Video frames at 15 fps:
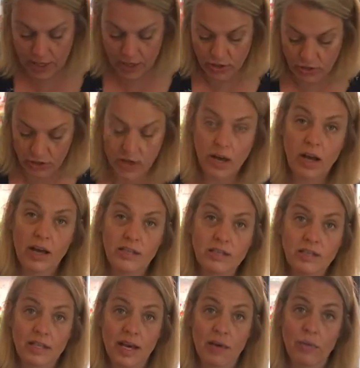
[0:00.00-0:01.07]
your
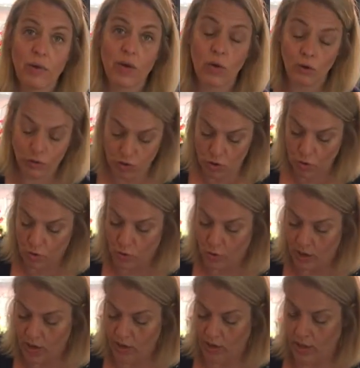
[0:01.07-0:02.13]
gut. And we all know
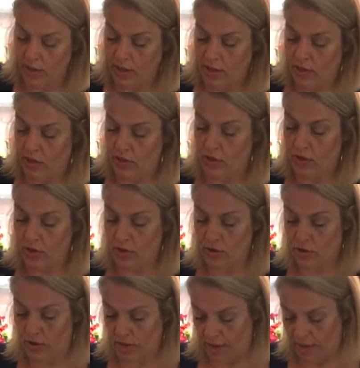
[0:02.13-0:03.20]

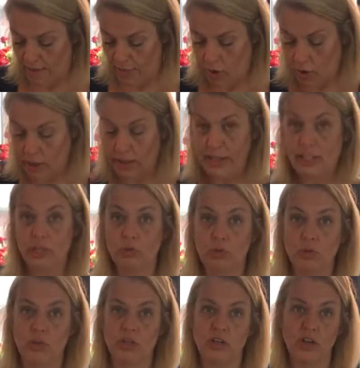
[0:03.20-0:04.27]
the correlation
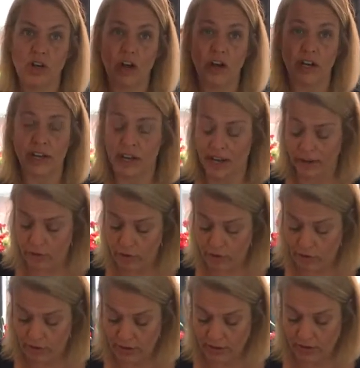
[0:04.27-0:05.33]
between your gut and how you
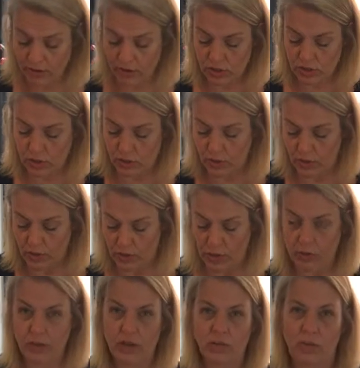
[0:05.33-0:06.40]
feel. So, you
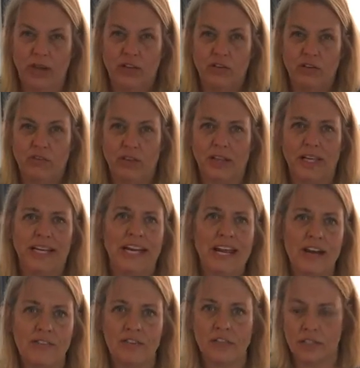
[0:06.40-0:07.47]
know, when you're feeling
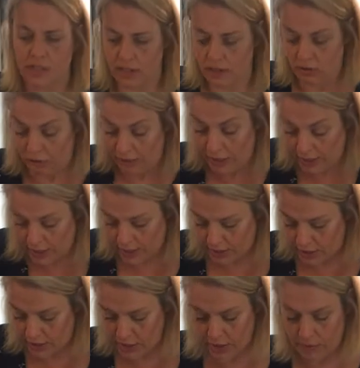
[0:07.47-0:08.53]
nervous, you feel it in
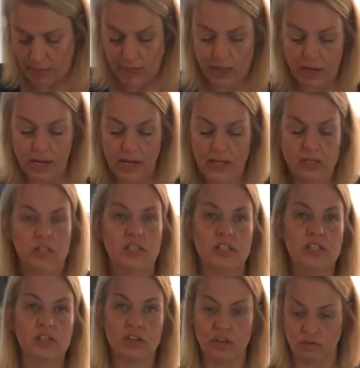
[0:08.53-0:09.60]
your stomach. So this
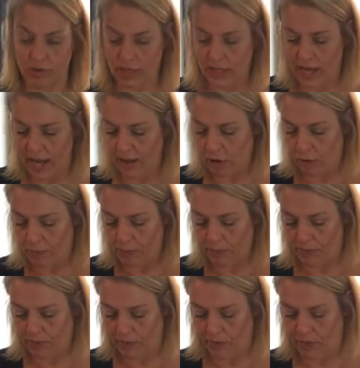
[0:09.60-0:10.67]
is going to really help
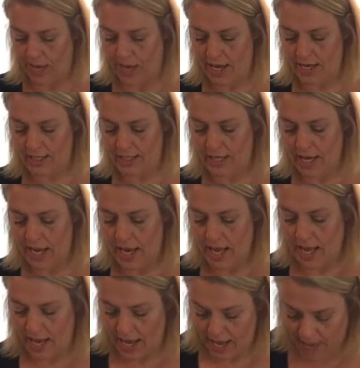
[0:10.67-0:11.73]
that.
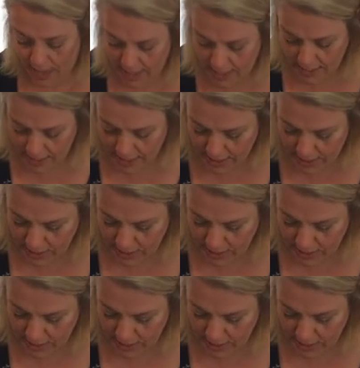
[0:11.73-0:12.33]
And a